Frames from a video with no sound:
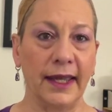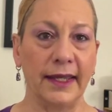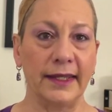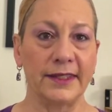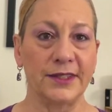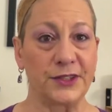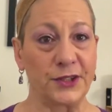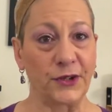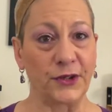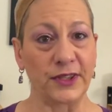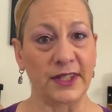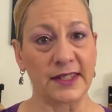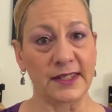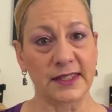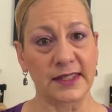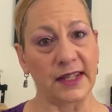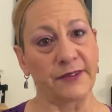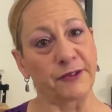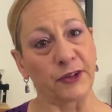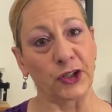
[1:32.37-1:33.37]
So this,
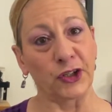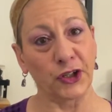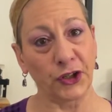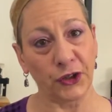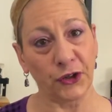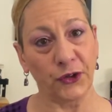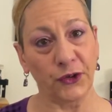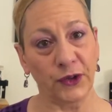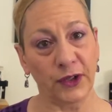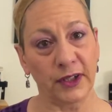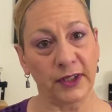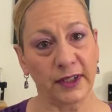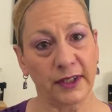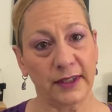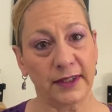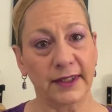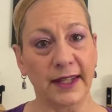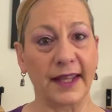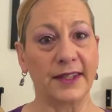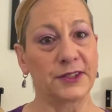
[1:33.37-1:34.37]
if you're new,
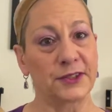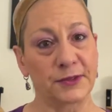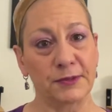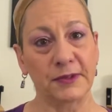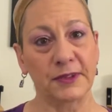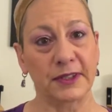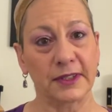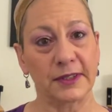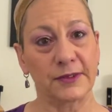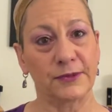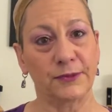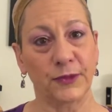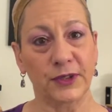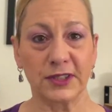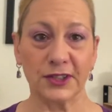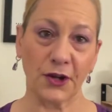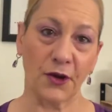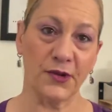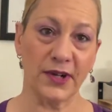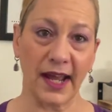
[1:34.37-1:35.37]
that's what's
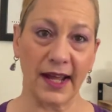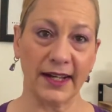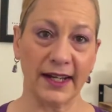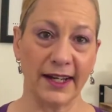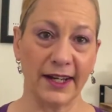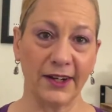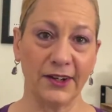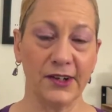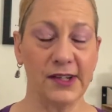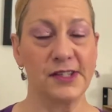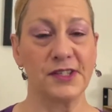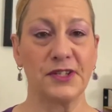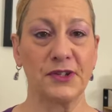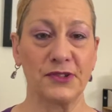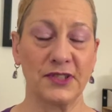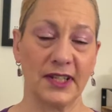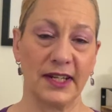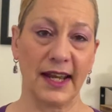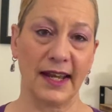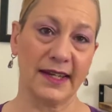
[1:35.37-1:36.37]
going on here. And so
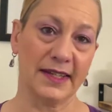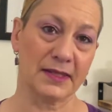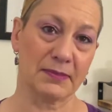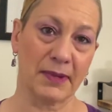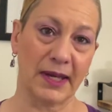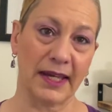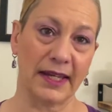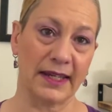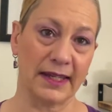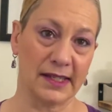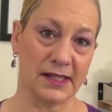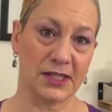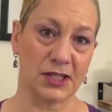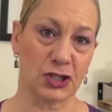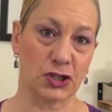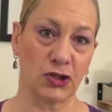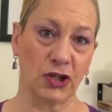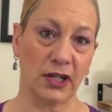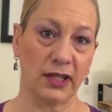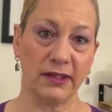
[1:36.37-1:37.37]
today is my
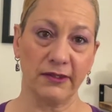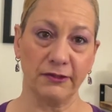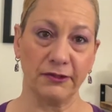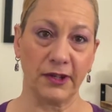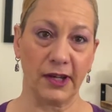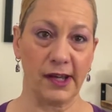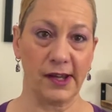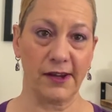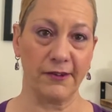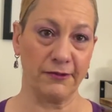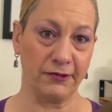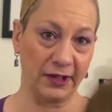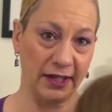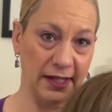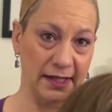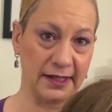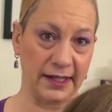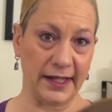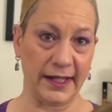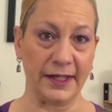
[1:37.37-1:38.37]
install of, of
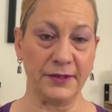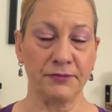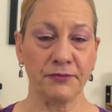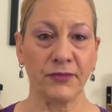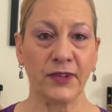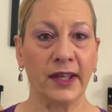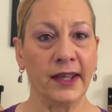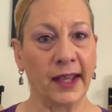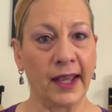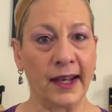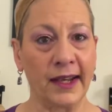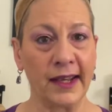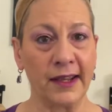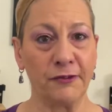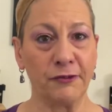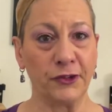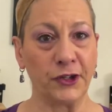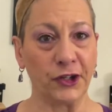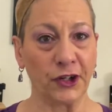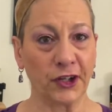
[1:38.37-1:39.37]
Indie. And
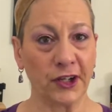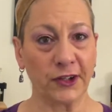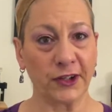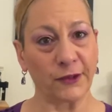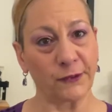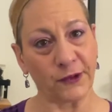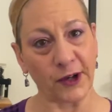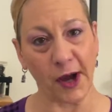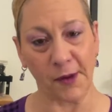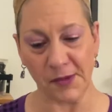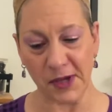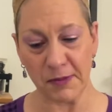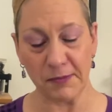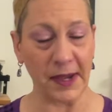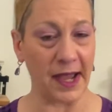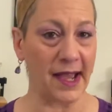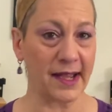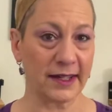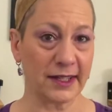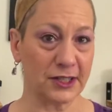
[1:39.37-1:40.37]
if you're coming
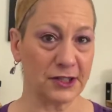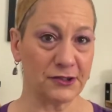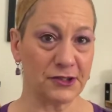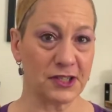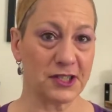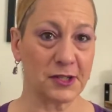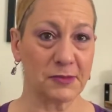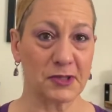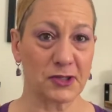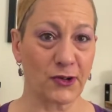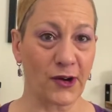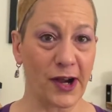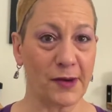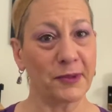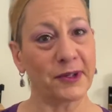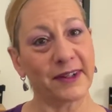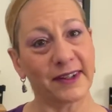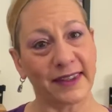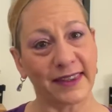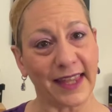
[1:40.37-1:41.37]
back and you're a
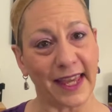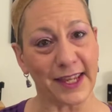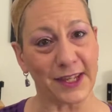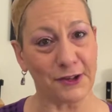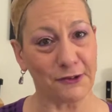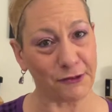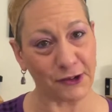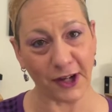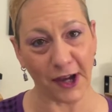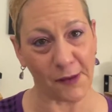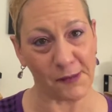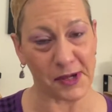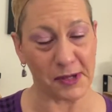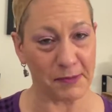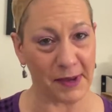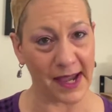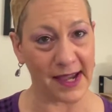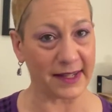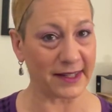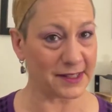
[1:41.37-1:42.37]
subscriber, thank you for coming
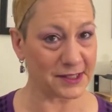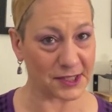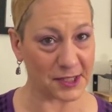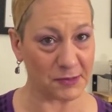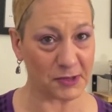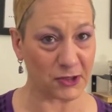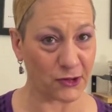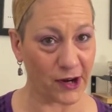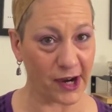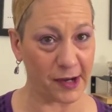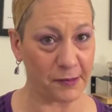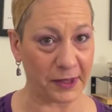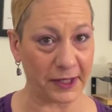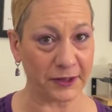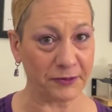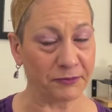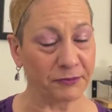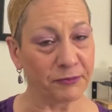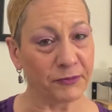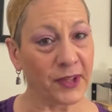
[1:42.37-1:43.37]
back and
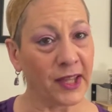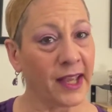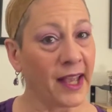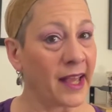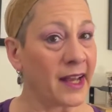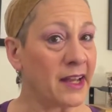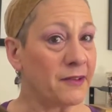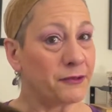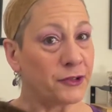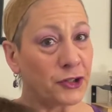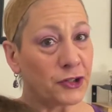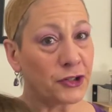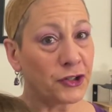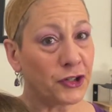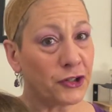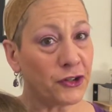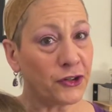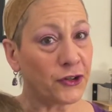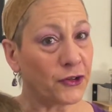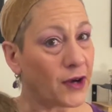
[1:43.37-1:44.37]
subscribing. And if you're
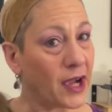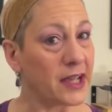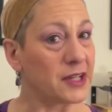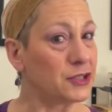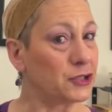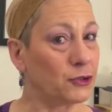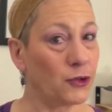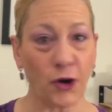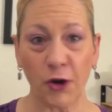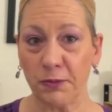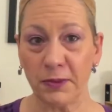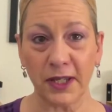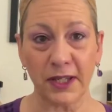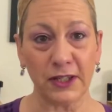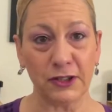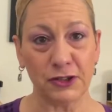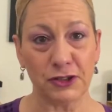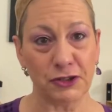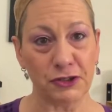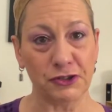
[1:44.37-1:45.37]
new, I do hope that
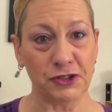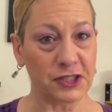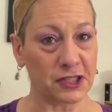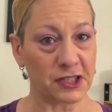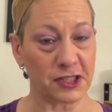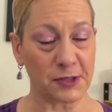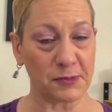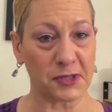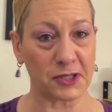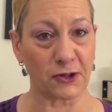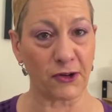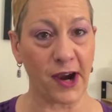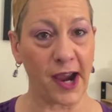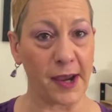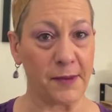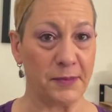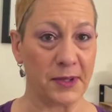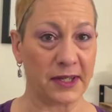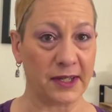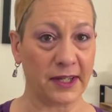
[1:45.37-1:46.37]
you choose to
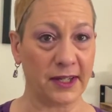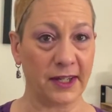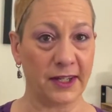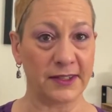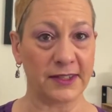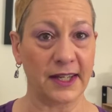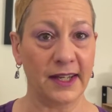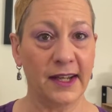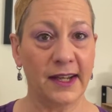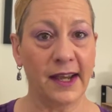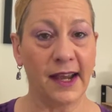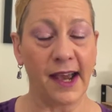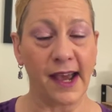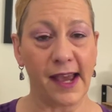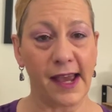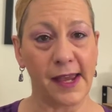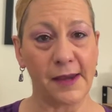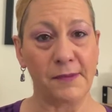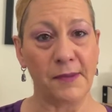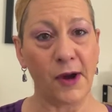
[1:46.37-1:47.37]
subscribe because
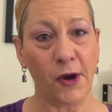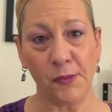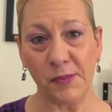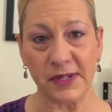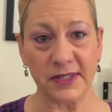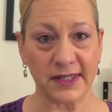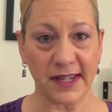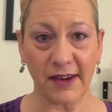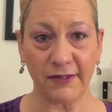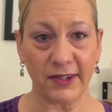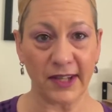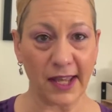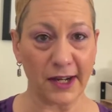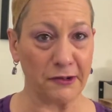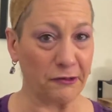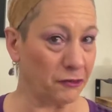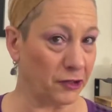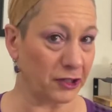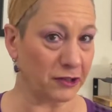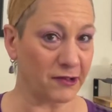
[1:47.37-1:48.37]
I'm hoping to have a lot of
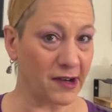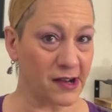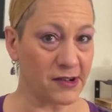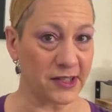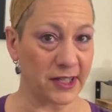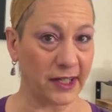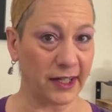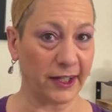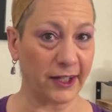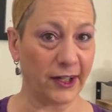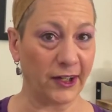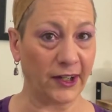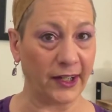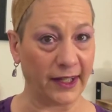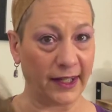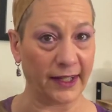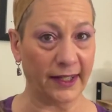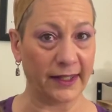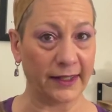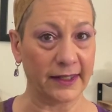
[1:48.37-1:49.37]
fun around here
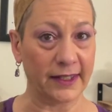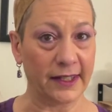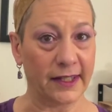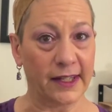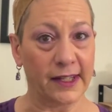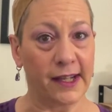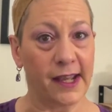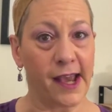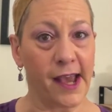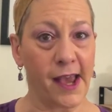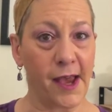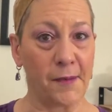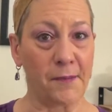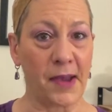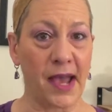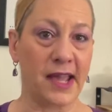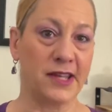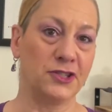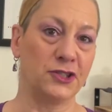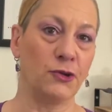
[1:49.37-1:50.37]
and um,
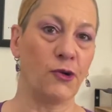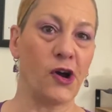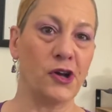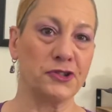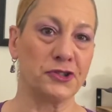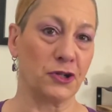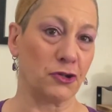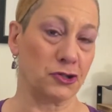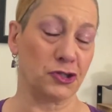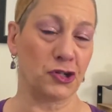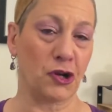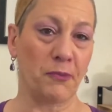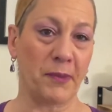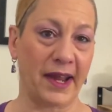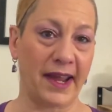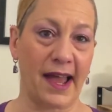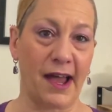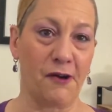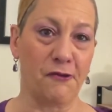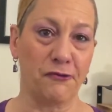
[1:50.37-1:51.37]
I do also show my
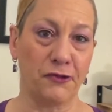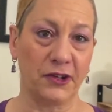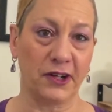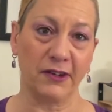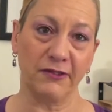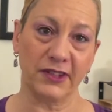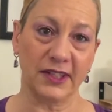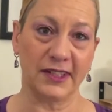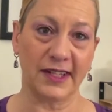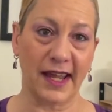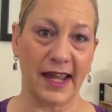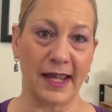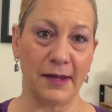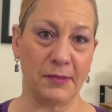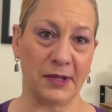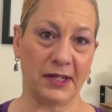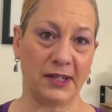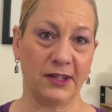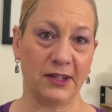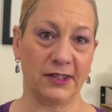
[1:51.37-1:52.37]
outfit of the day
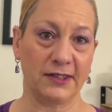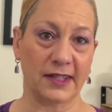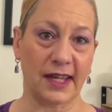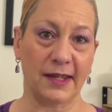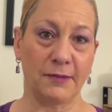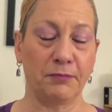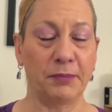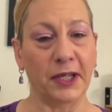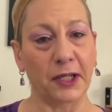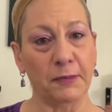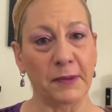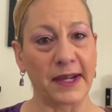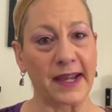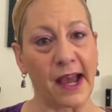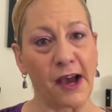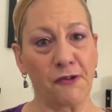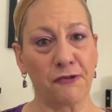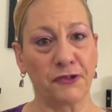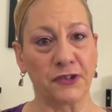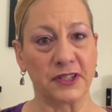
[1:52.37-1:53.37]
because I pick my
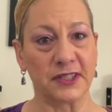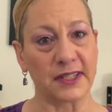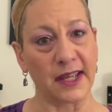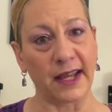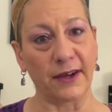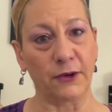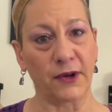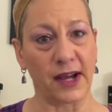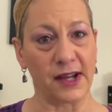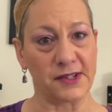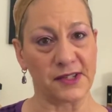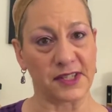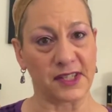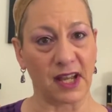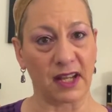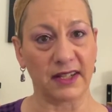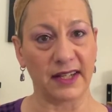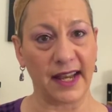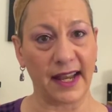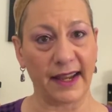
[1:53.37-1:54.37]
outfits out on
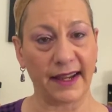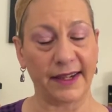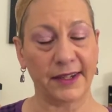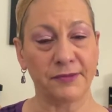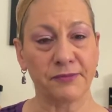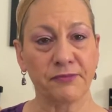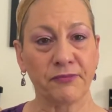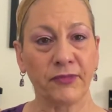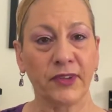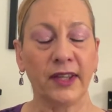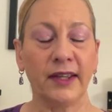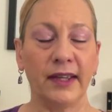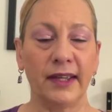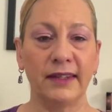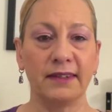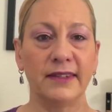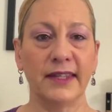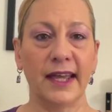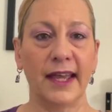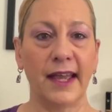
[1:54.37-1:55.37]
Sunday
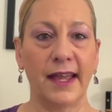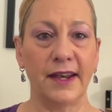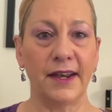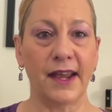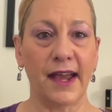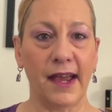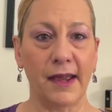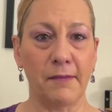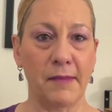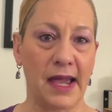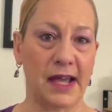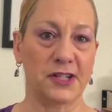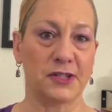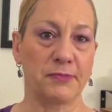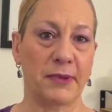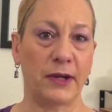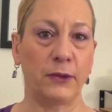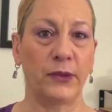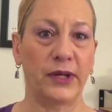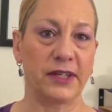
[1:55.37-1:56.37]
and then I match
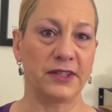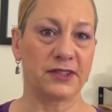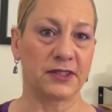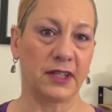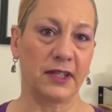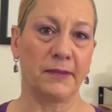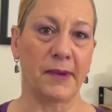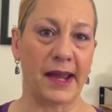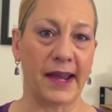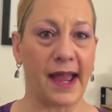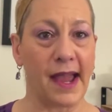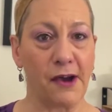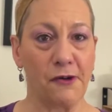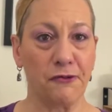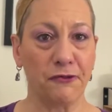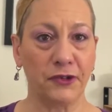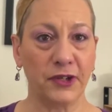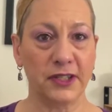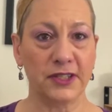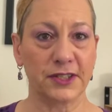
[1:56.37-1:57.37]
my wigs to my
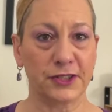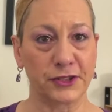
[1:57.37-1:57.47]
outfits.